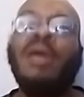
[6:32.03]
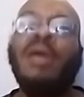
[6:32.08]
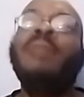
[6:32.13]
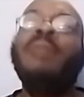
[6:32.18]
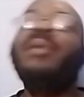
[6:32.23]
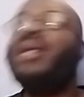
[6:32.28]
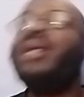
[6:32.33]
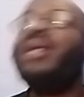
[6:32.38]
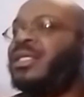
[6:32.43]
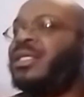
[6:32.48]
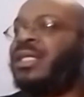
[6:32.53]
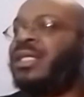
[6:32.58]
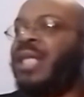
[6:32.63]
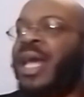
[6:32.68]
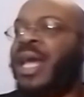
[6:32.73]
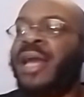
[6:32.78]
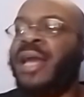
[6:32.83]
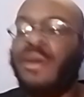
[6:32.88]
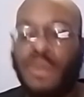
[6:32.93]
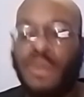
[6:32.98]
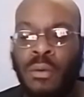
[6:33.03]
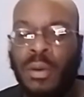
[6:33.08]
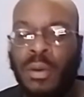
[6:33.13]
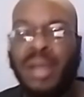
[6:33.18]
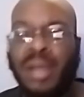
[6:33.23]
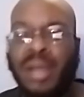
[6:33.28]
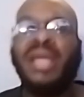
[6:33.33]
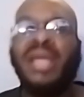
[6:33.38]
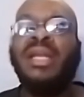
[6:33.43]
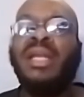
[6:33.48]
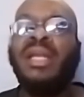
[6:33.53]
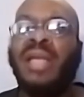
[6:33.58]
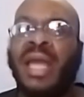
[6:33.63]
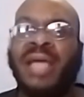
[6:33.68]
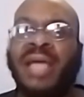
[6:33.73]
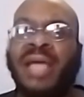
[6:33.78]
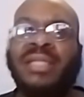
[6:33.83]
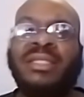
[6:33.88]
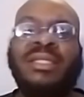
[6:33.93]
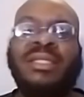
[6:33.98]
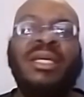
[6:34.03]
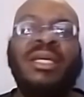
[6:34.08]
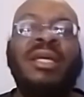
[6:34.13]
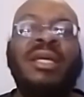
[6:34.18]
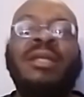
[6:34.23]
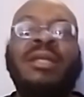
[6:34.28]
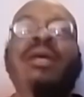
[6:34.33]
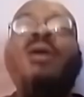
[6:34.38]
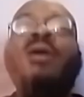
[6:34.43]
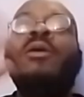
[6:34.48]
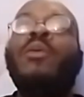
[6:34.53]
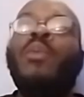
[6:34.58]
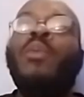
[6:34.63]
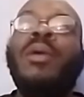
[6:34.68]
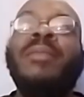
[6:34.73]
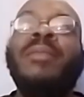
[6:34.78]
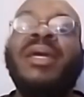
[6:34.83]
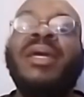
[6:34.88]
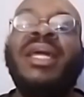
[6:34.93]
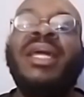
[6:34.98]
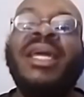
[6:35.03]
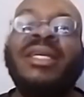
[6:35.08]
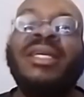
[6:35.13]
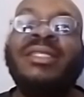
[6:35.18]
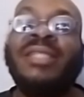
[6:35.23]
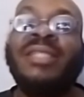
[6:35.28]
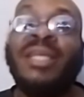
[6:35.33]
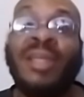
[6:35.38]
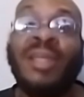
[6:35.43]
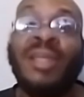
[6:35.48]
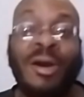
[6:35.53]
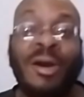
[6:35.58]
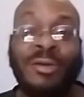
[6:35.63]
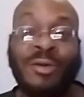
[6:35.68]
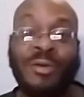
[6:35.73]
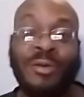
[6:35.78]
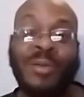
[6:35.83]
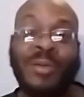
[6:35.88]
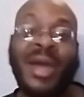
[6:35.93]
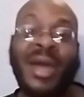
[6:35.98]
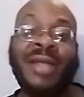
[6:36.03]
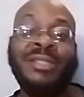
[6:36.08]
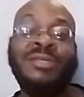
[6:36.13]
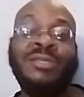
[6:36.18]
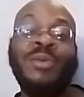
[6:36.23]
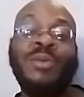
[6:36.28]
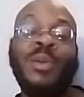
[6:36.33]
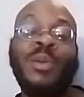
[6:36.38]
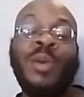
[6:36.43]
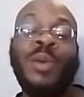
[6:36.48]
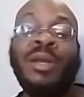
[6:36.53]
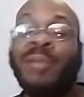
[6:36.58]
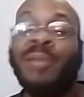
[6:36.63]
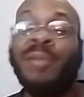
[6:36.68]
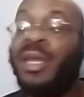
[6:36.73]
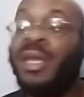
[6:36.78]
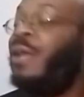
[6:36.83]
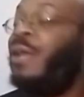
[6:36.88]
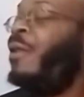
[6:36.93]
Because later on in the next scene, when Mackenzie, y'all know Ratatouille, one of many,